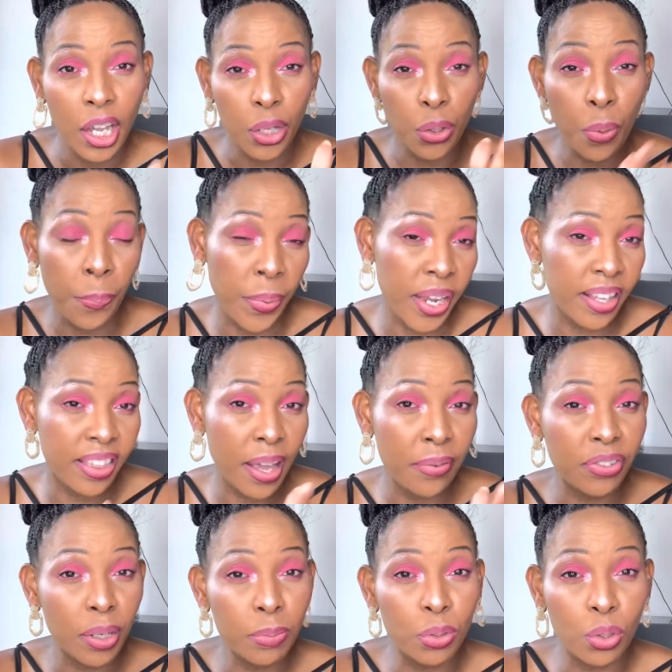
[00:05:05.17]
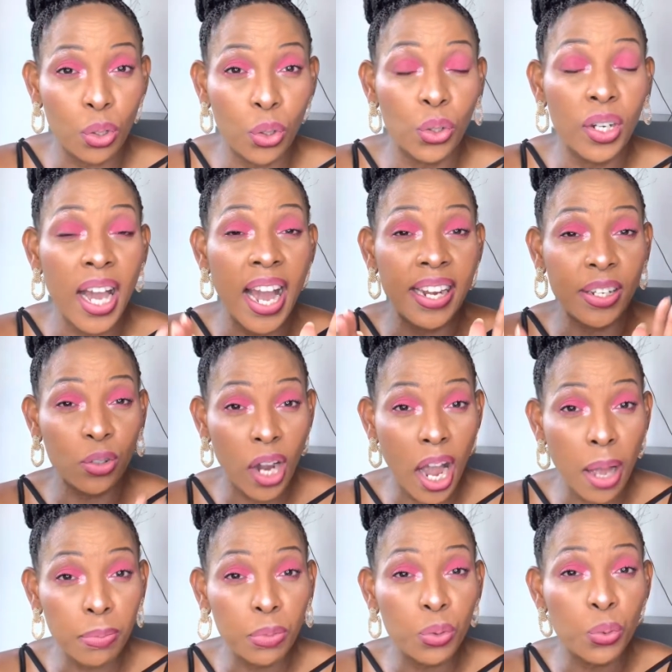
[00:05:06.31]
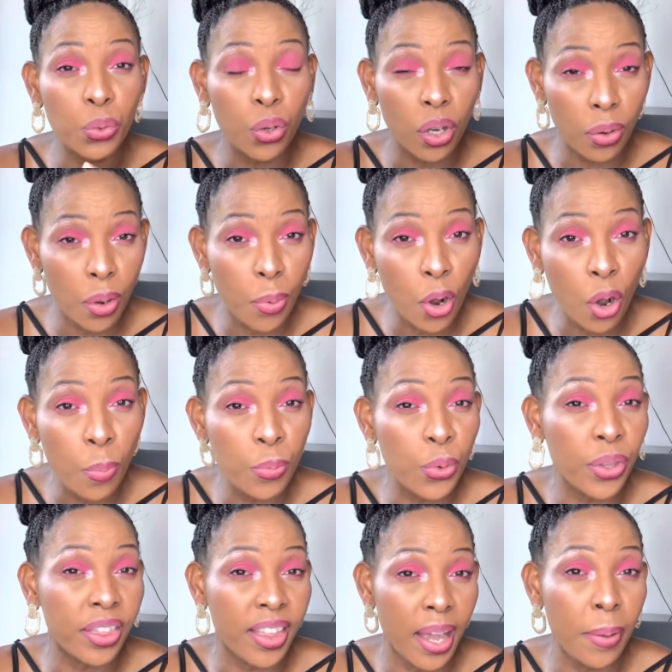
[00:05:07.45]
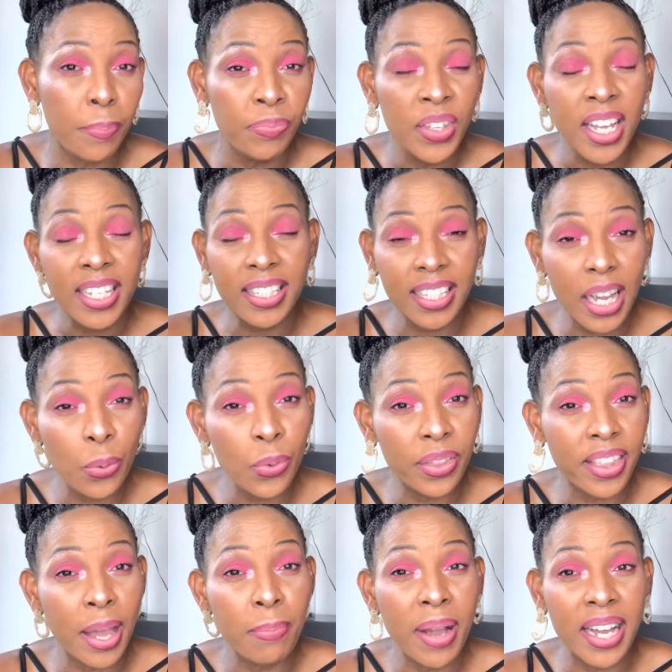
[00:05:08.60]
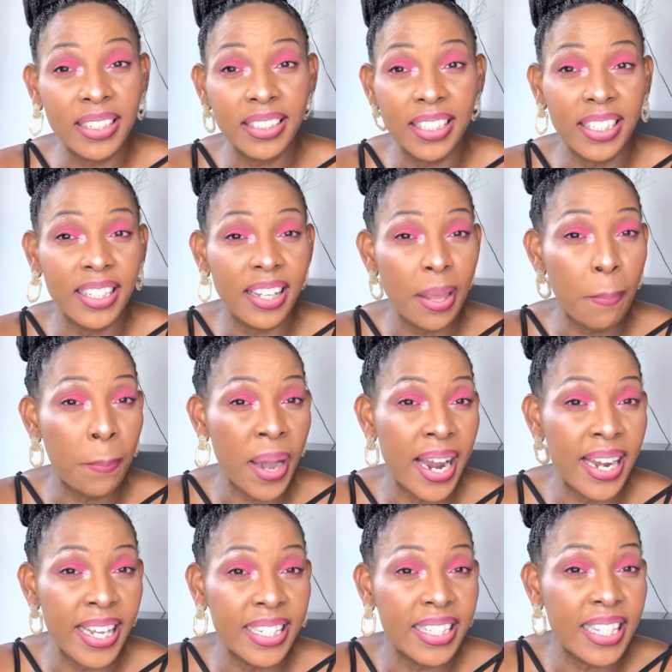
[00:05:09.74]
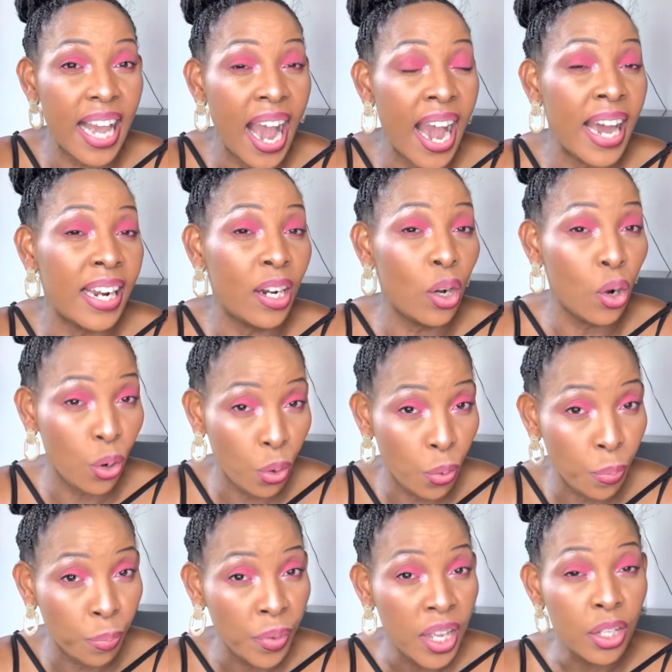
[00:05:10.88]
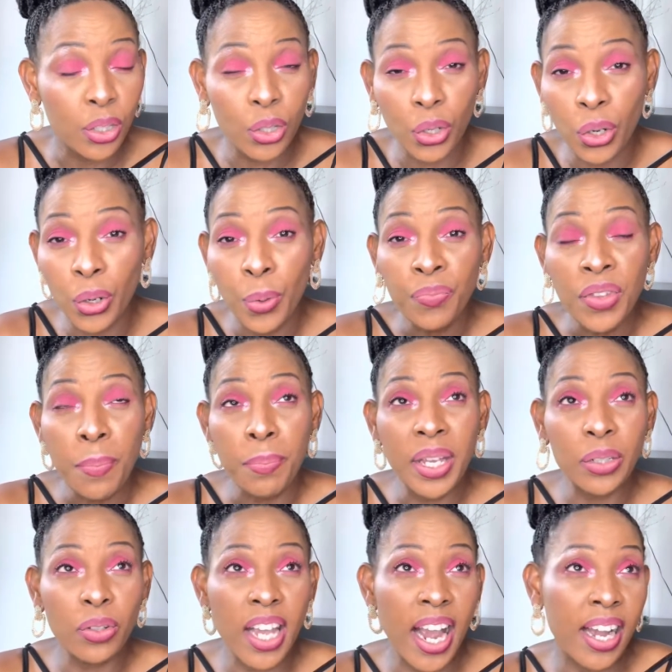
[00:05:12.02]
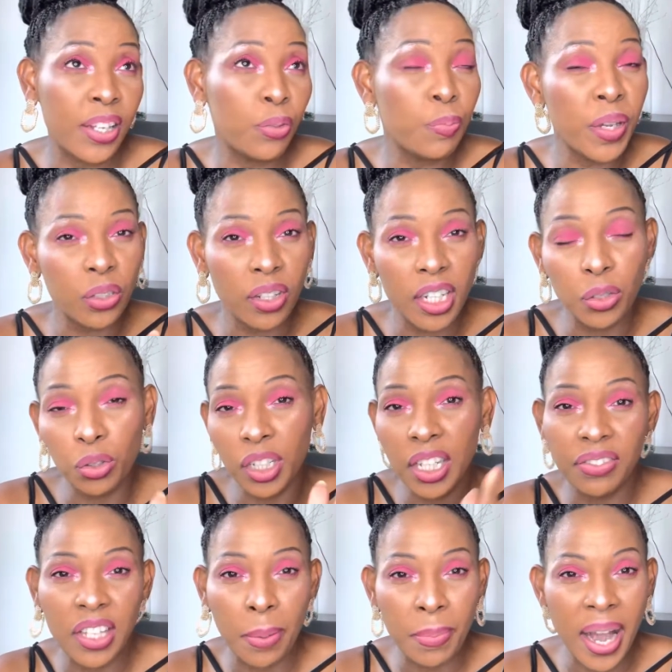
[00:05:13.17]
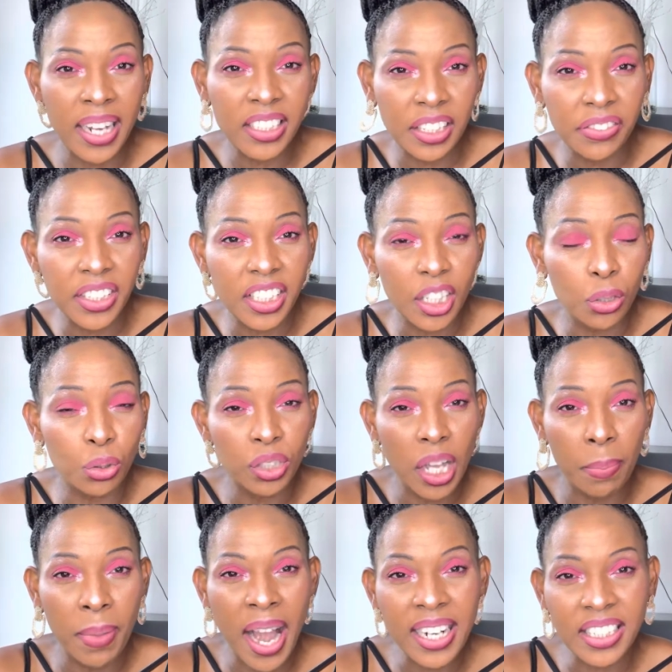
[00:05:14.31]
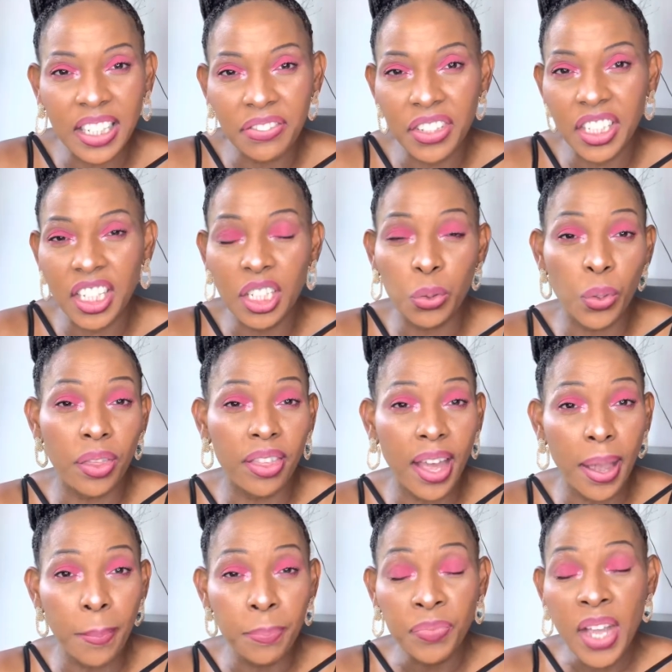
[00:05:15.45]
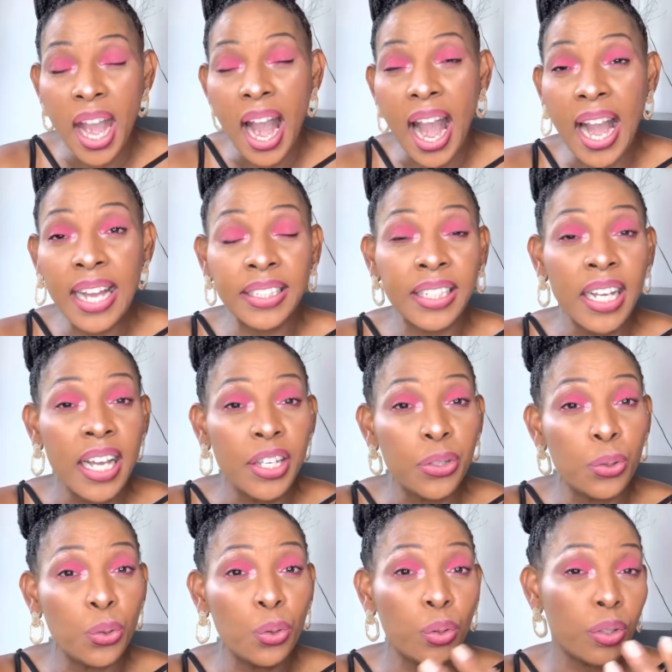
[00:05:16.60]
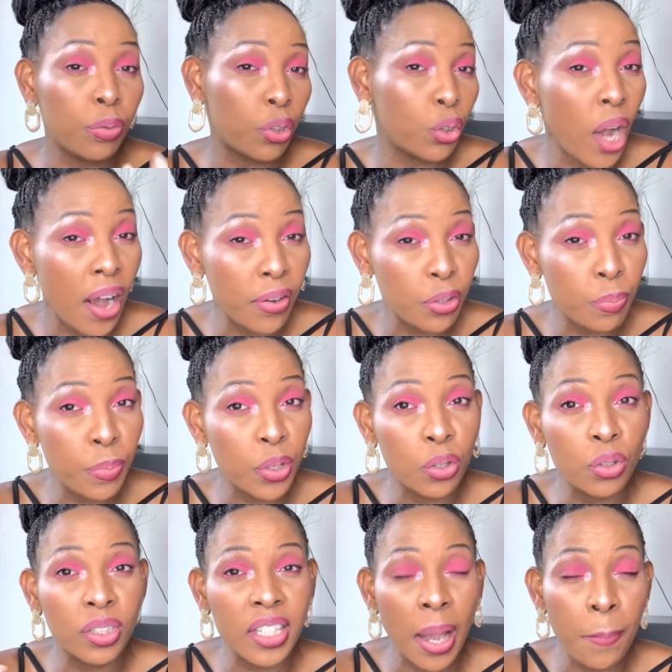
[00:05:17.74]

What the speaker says: You pick them from school and you come home with them, stay with them until the parents are home. So make sure that you give some activity, you do some activities with them, and families